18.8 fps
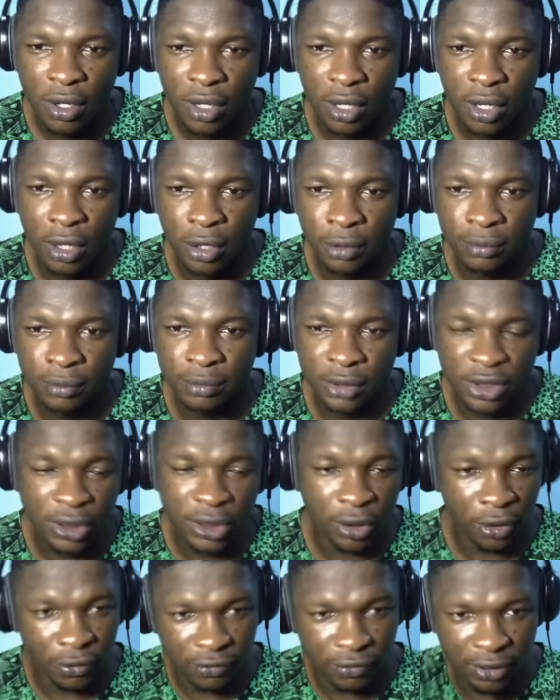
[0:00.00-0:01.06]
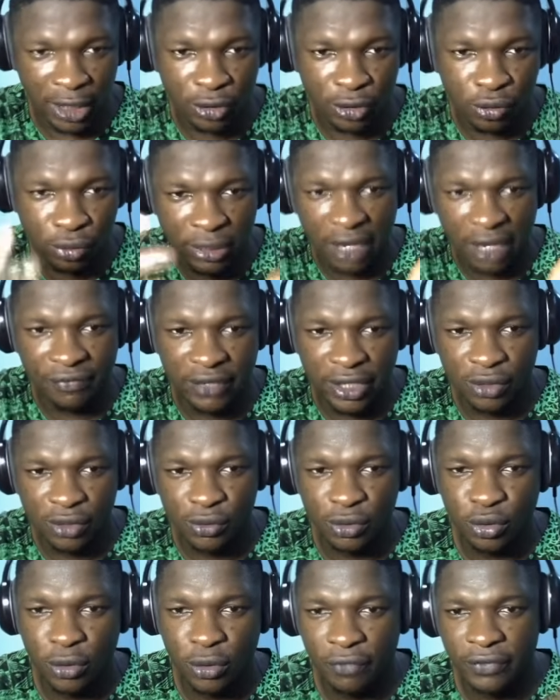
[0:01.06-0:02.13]
Instead of trying to navigate
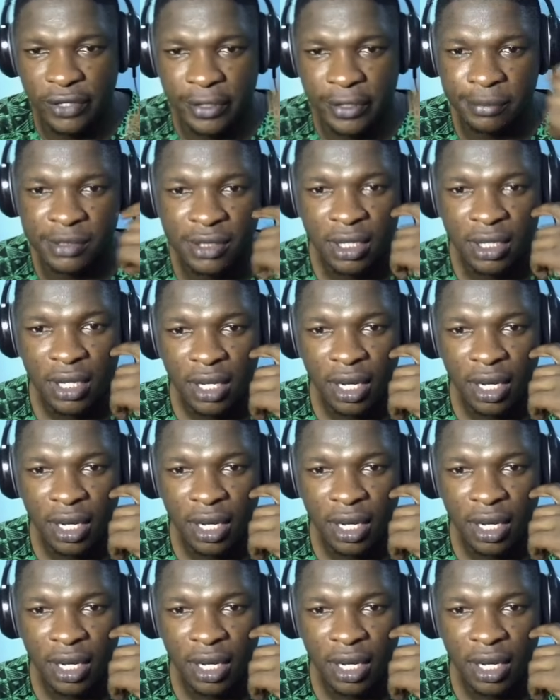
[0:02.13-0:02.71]
those tough games,